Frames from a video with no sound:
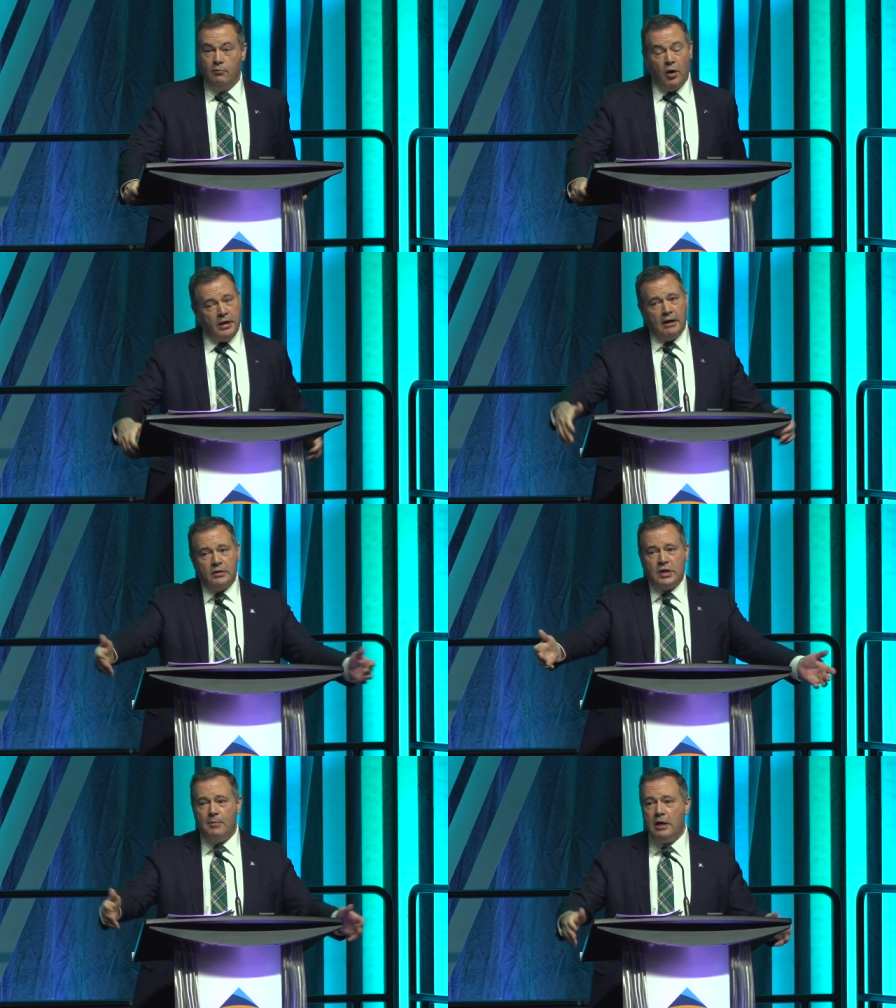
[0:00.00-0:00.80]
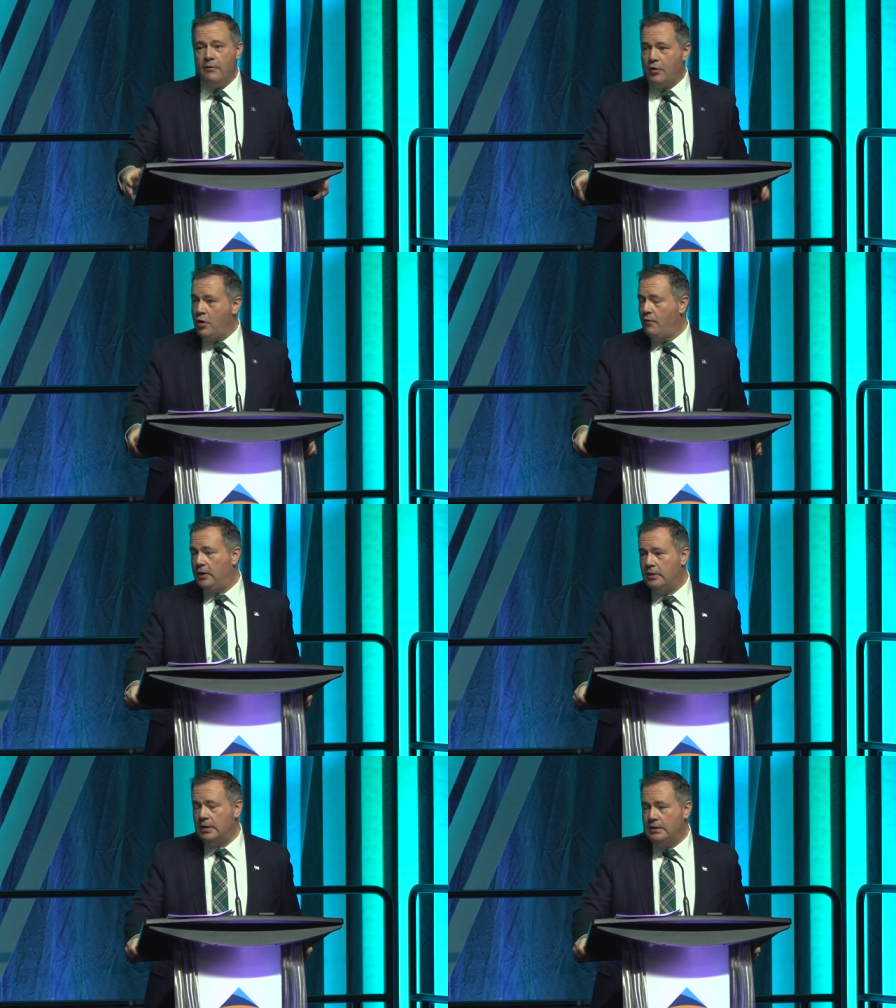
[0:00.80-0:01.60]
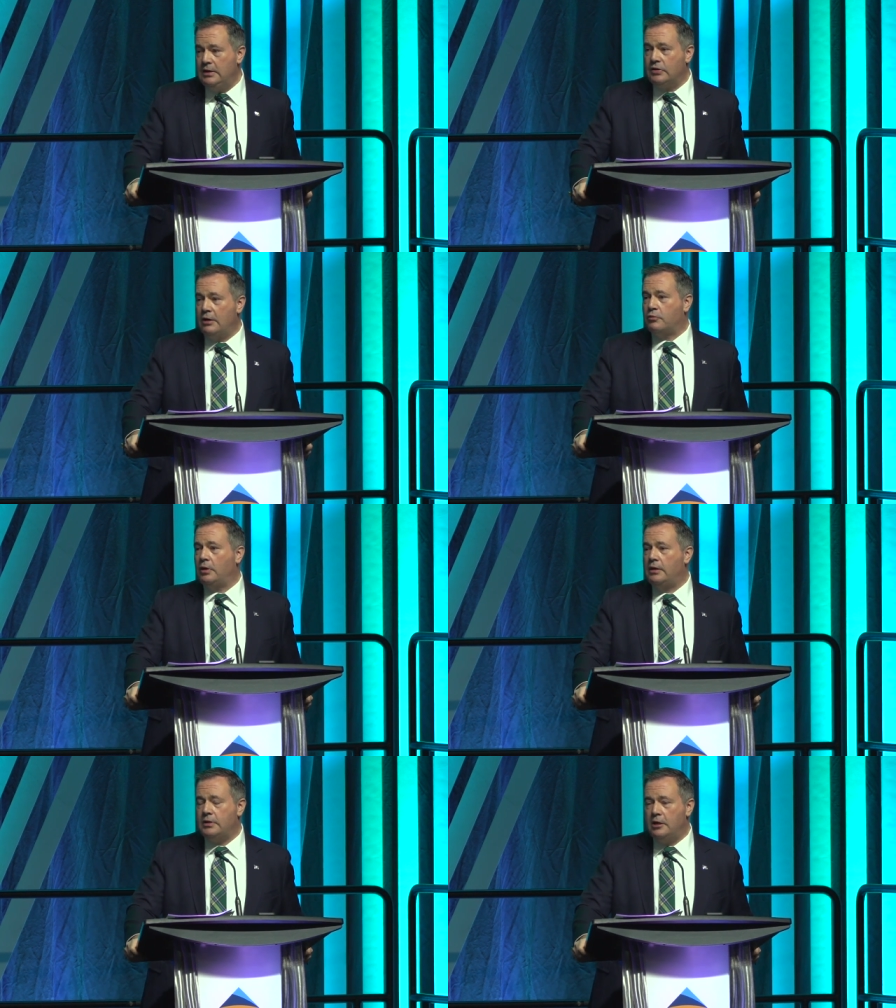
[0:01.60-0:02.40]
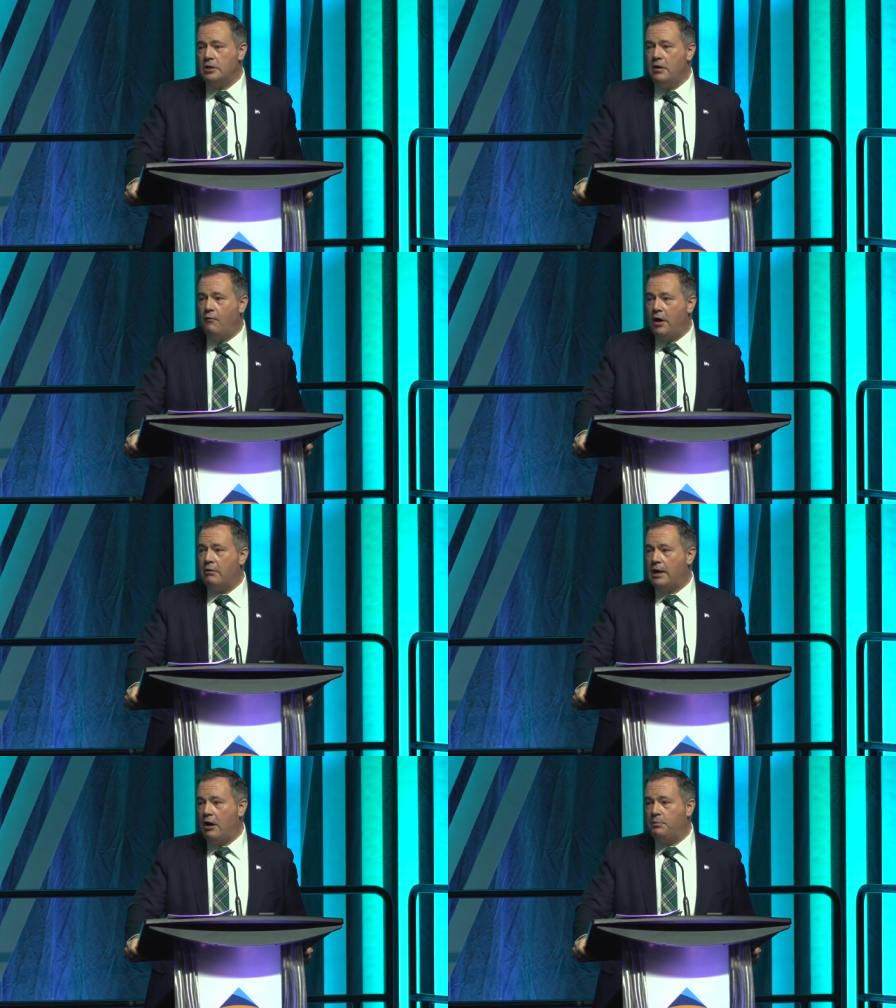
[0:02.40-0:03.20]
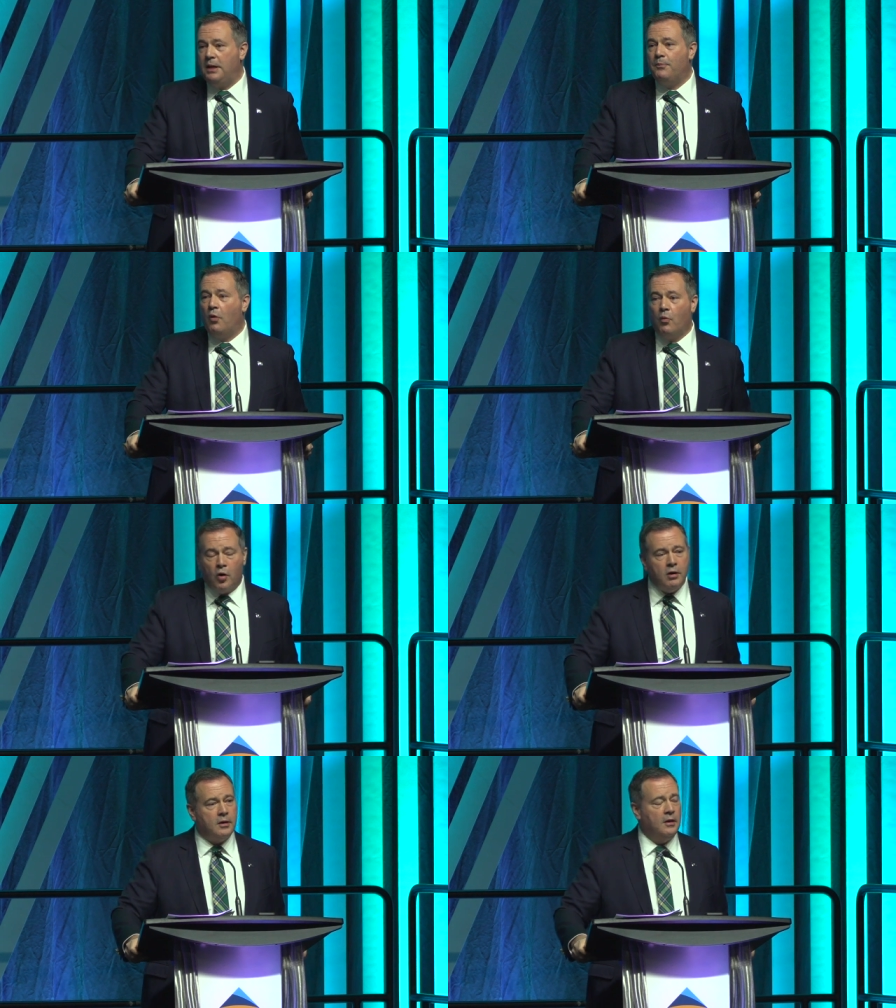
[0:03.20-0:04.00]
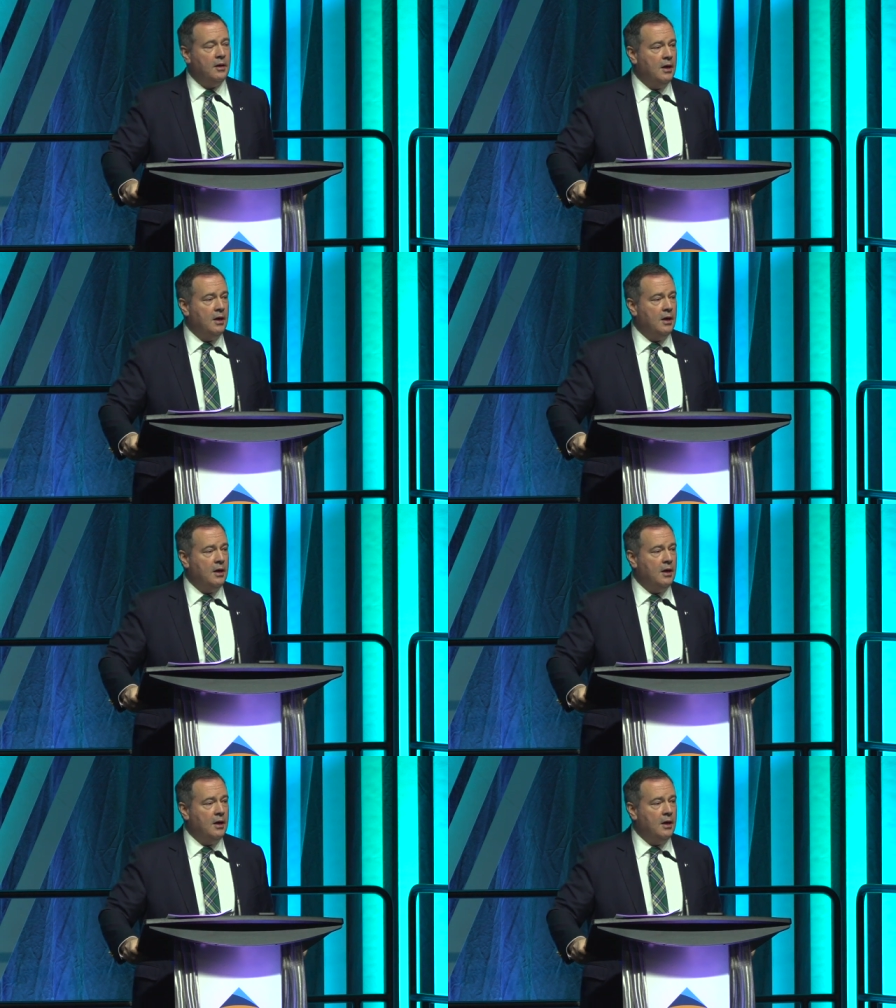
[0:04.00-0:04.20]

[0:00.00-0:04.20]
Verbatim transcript: One thing that's coming out of COVID is a decentralization of where and how people work.